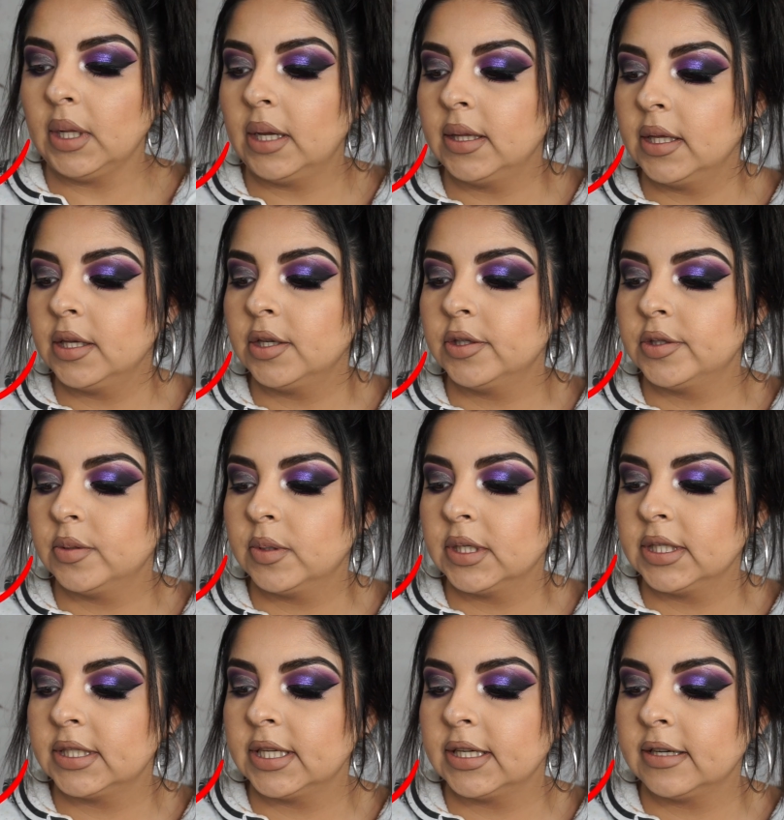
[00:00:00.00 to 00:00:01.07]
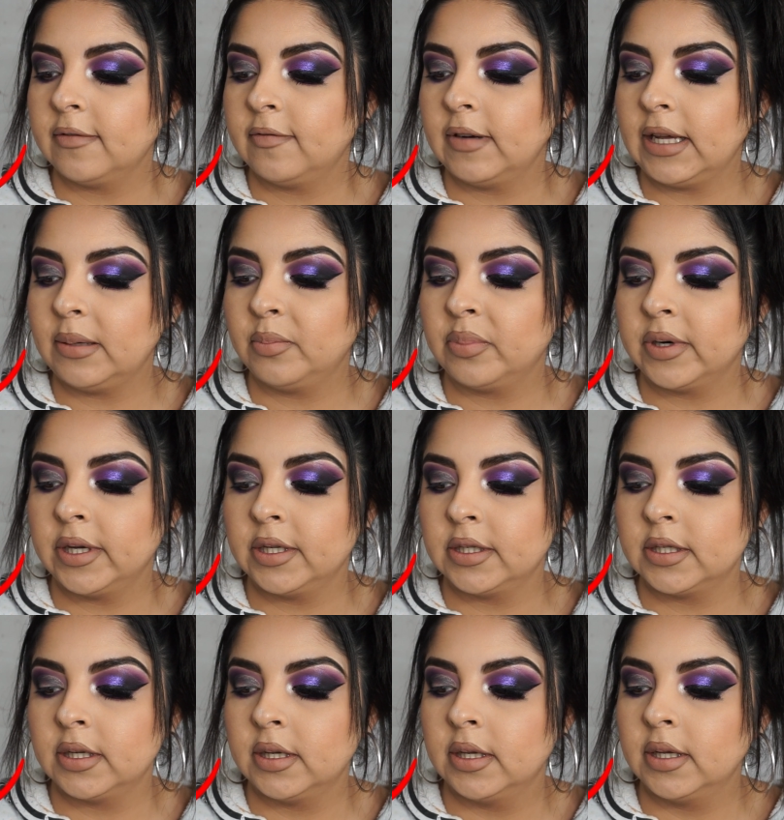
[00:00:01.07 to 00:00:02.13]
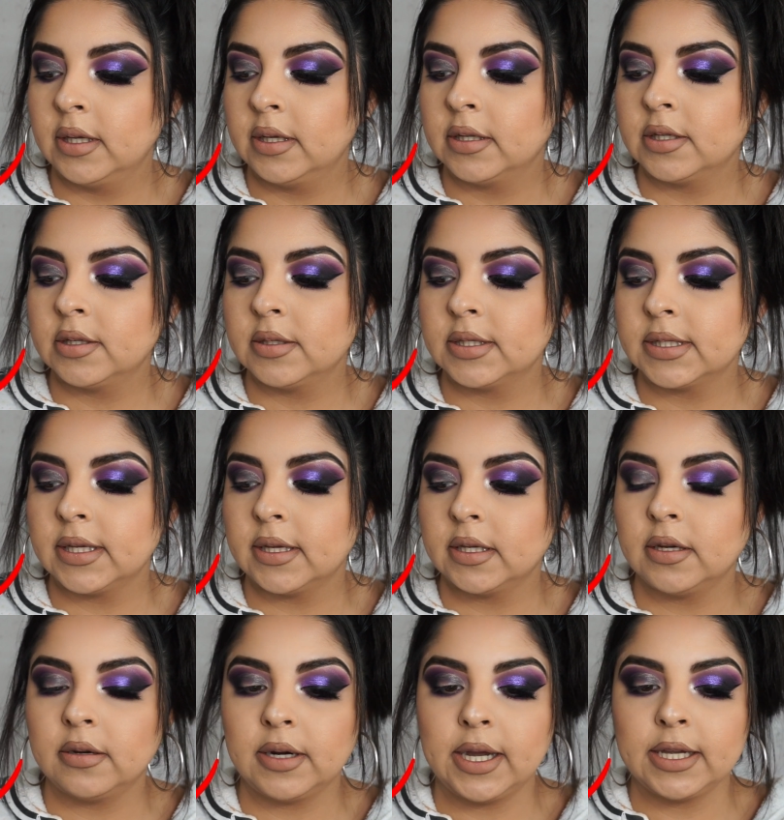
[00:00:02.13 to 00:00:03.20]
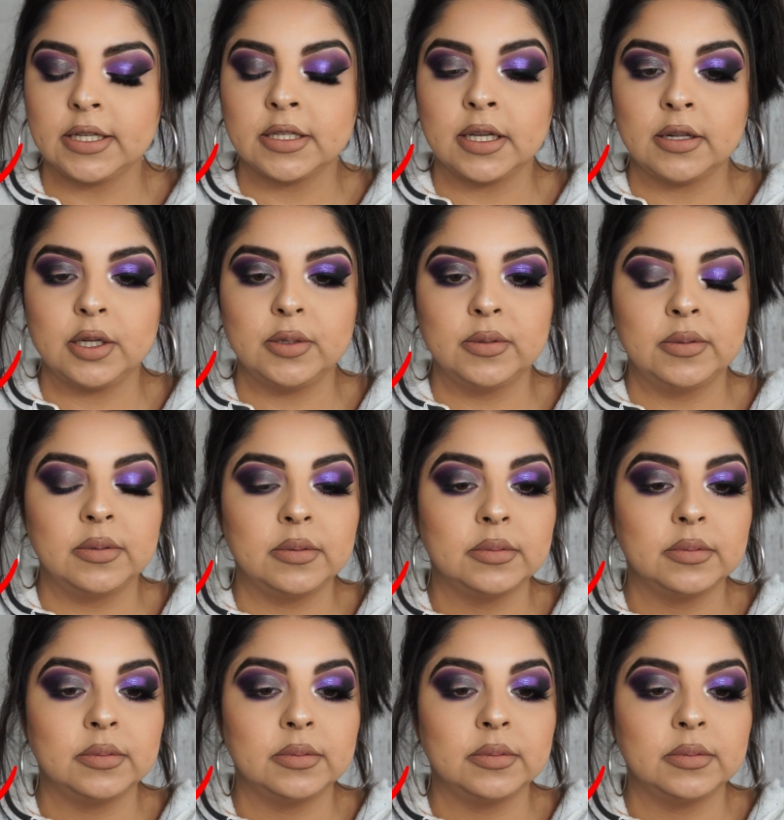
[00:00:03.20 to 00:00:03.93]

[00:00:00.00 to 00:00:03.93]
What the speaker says: And then you do want to take a flat brush to set your eyeshadow.